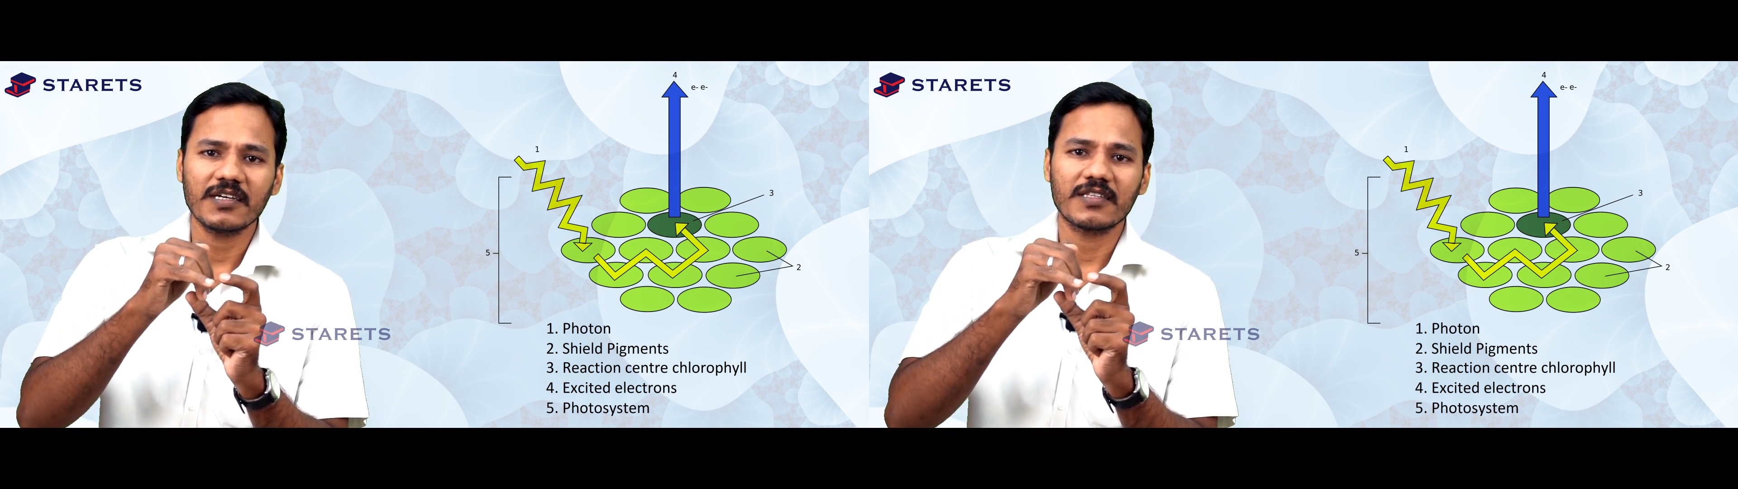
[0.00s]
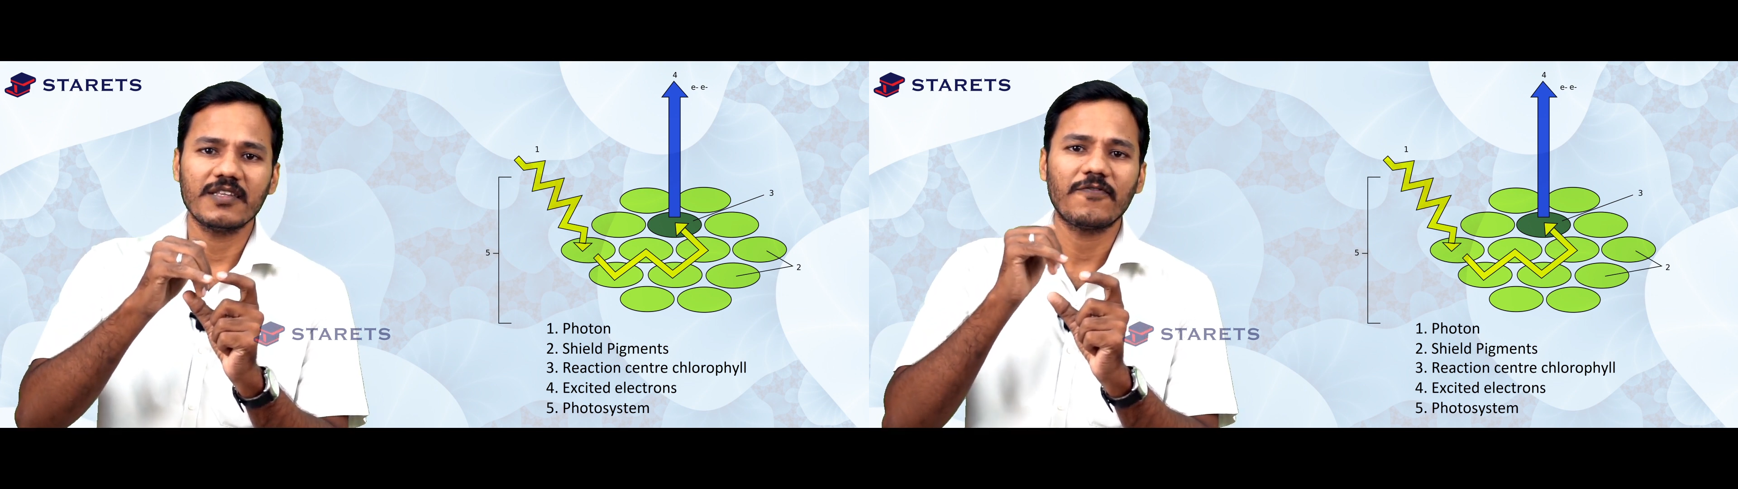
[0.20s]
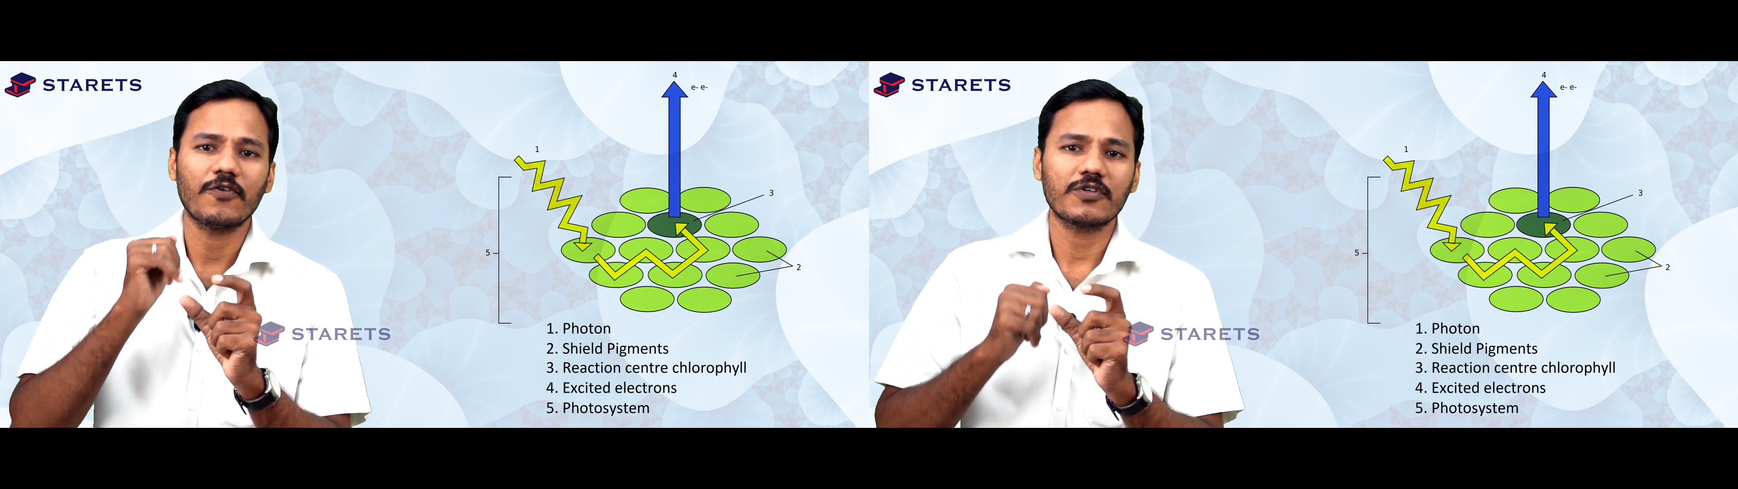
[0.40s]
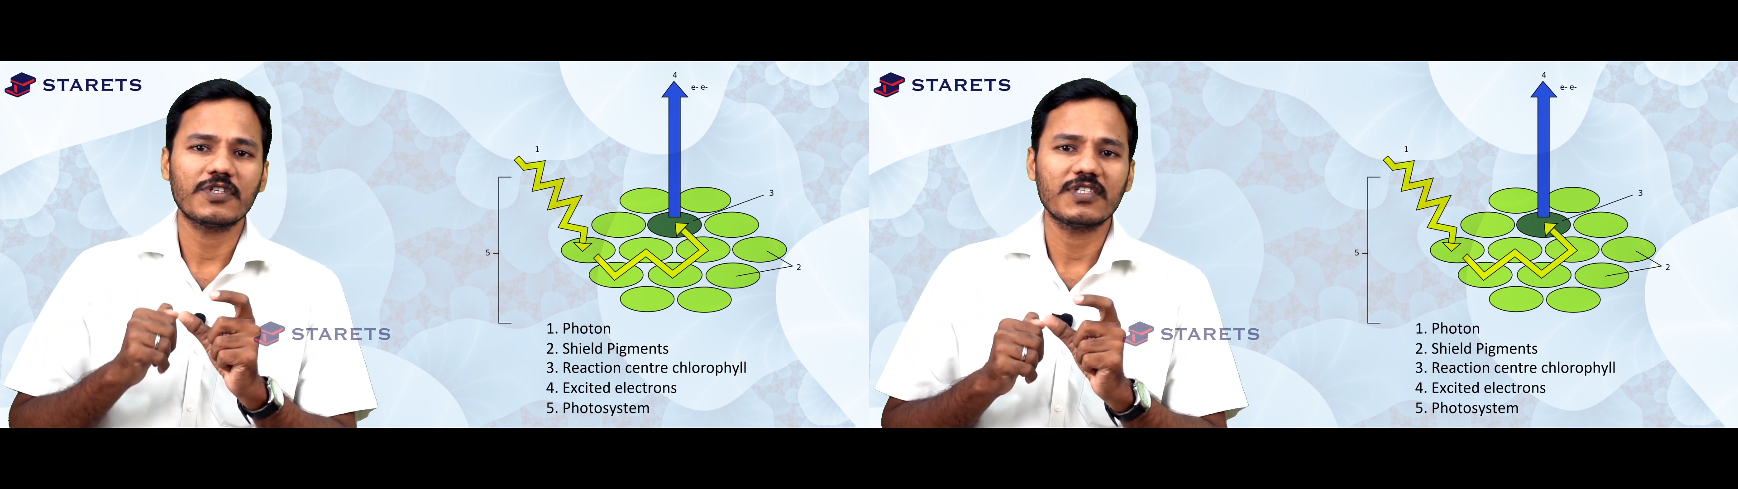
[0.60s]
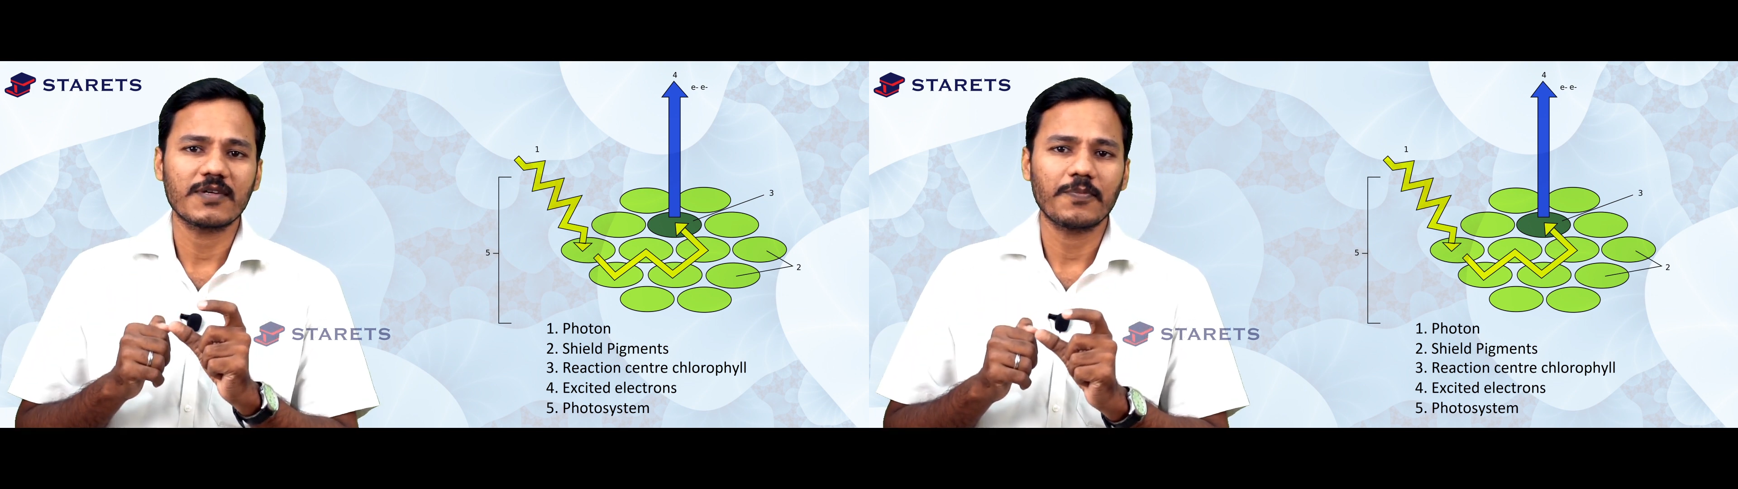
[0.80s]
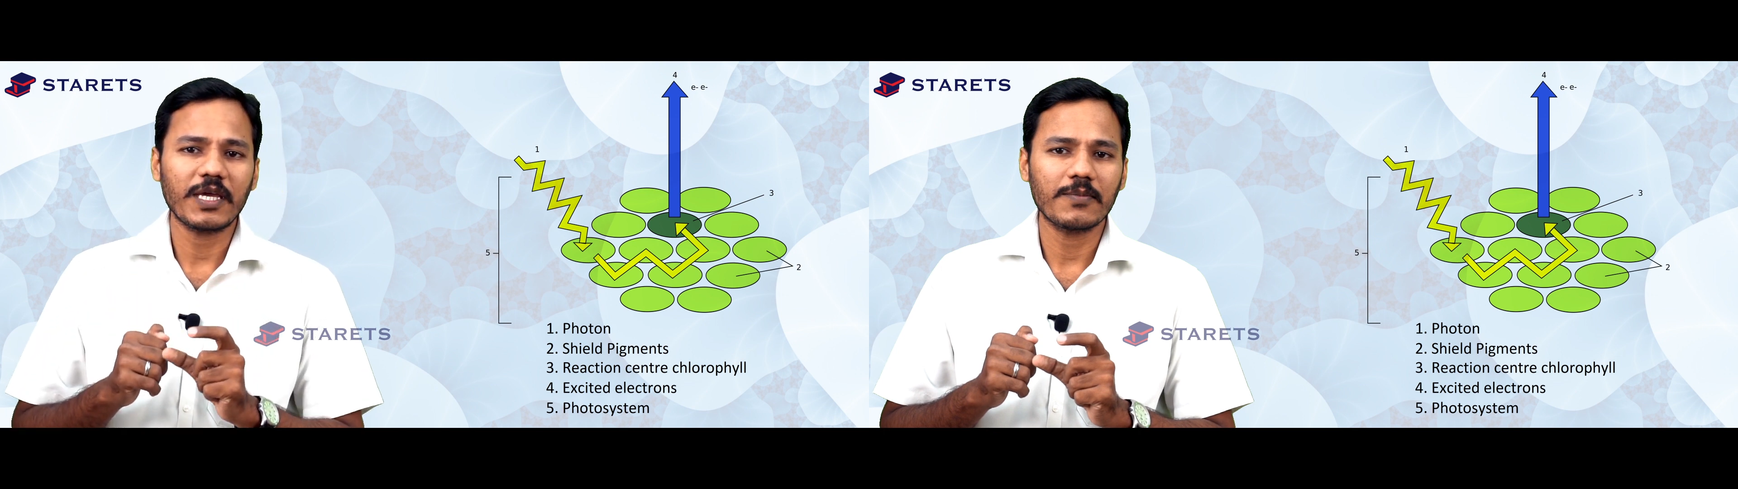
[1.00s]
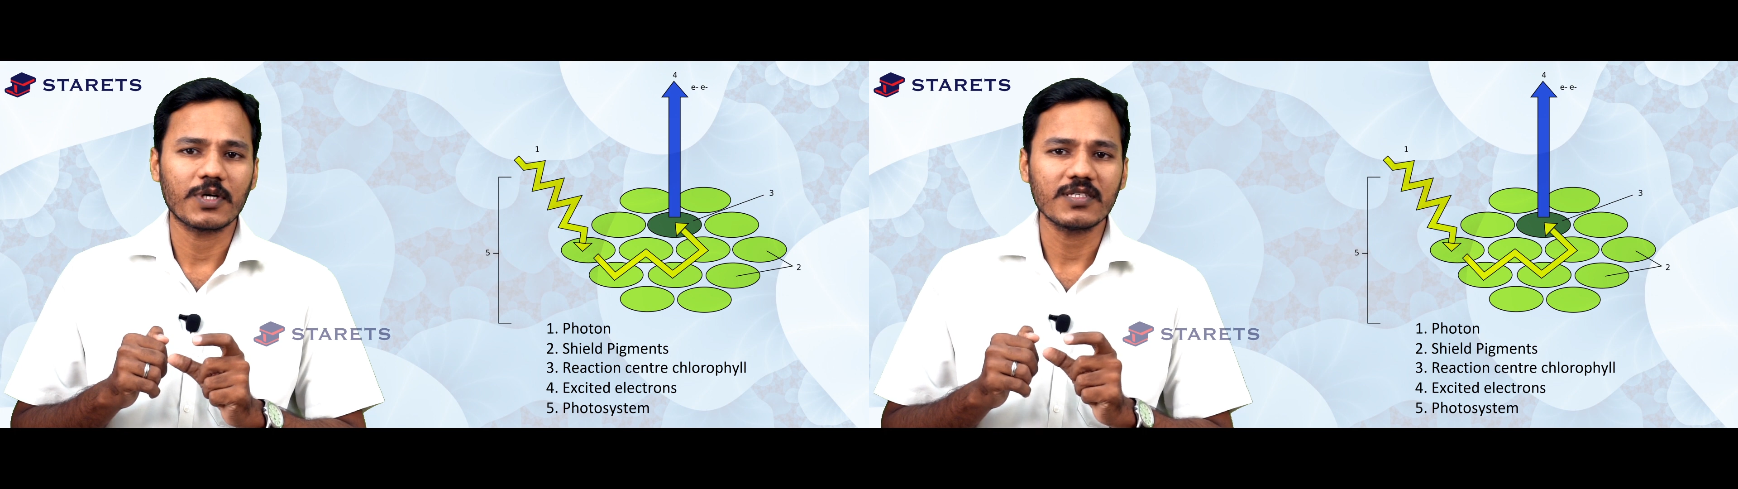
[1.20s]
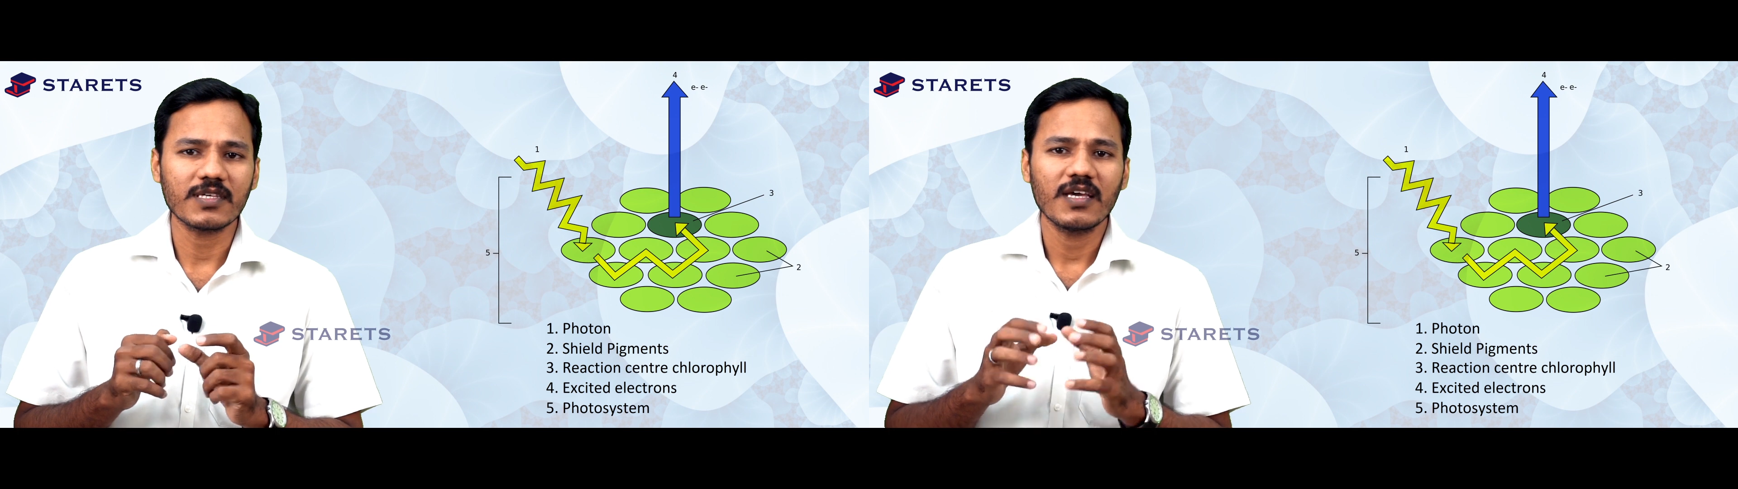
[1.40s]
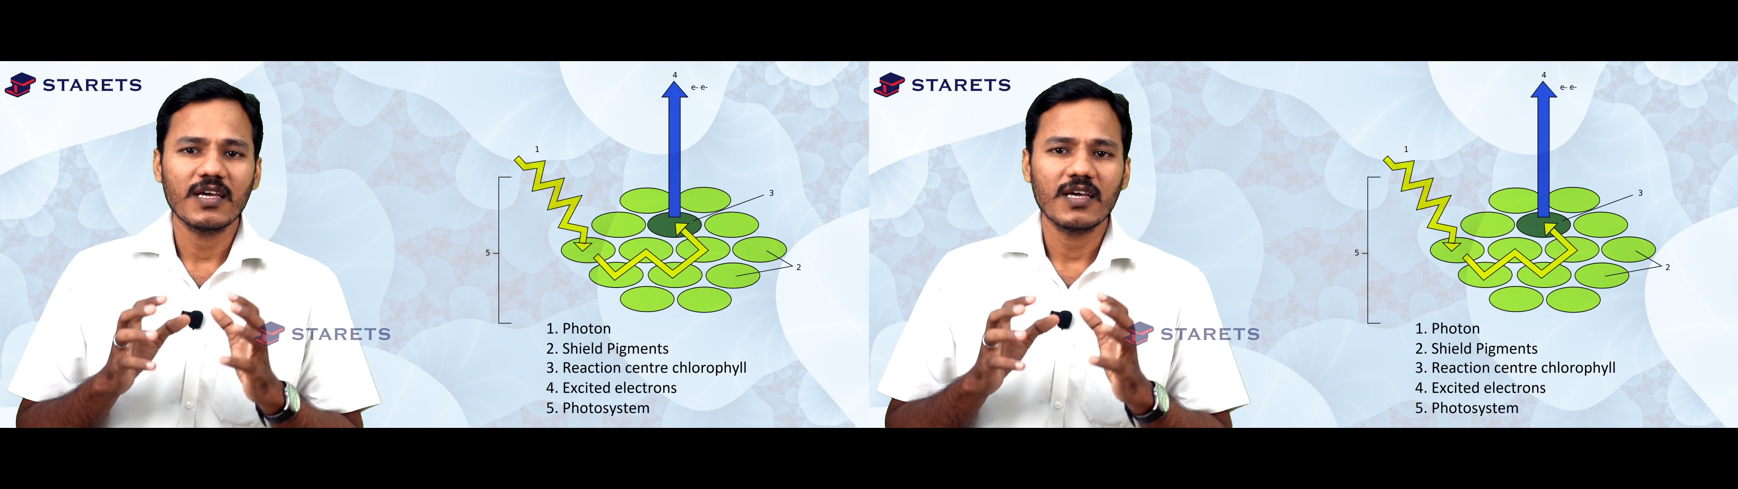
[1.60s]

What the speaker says: the photosystem pigments,